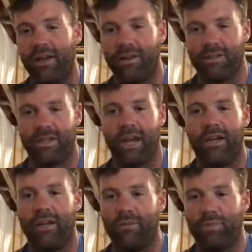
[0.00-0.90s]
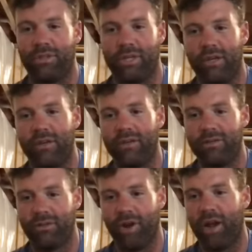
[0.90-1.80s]
because 90% is
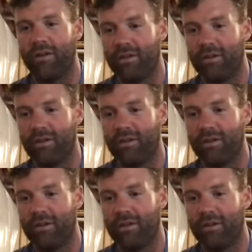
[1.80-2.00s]
a grind.